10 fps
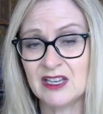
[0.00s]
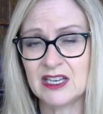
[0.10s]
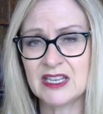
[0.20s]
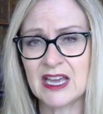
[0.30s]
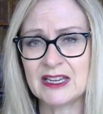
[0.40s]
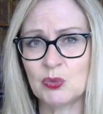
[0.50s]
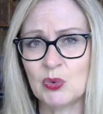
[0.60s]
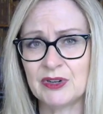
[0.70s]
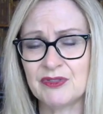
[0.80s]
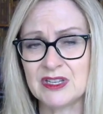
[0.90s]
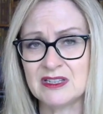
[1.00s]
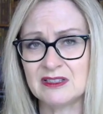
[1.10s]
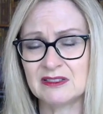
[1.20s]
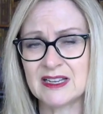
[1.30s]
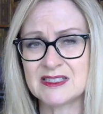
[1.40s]
again, one of the
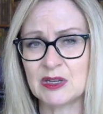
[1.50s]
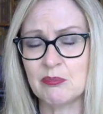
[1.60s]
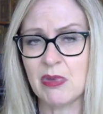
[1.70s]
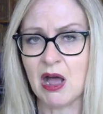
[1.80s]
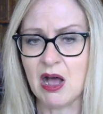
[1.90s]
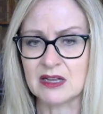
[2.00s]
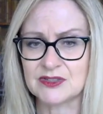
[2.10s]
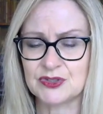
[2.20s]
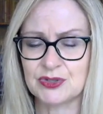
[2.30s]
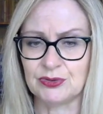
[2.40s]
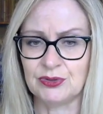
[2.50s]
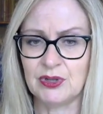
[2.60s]
classic bars to